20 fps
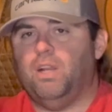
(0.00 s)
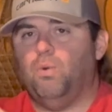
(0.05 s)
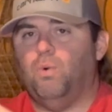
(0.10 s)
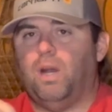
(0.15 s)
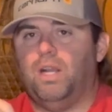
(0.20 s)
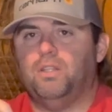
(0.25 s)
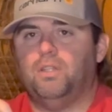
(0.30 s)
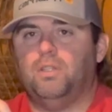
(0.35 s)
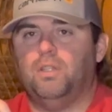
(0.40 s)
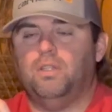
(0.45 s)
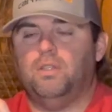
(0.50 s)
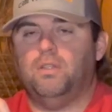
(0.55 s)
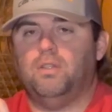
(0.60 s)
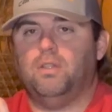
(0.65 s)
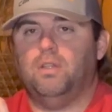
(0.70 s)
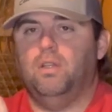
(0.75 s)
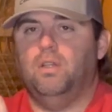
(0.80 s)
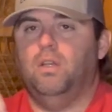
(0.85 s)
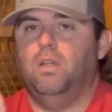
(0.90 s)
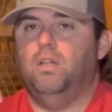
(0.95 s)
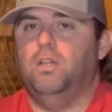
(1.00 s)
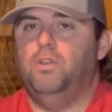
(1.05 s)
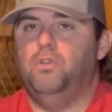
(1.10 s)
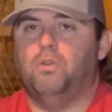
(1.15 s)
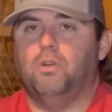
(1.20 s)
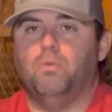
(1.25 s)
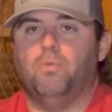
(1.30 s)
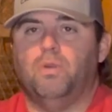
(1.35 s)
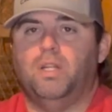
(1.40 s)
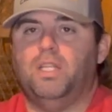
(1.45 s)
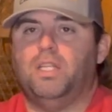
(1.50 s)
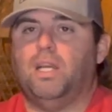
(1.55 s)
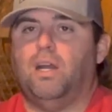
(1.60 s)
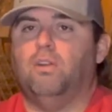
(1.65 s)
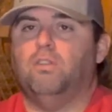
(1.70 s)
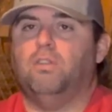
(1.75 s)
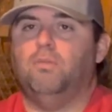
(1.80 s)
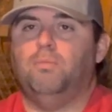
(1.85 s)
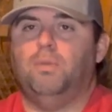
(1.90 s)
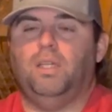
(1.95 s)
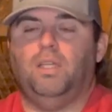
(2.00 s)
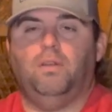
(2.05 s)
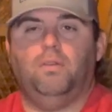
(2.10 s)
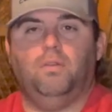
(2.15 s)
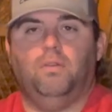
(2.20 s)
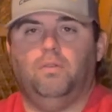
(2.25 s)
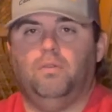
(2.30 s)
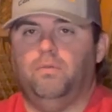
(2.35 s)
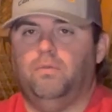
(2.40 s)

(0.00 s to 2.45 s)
questions, you can reach out to me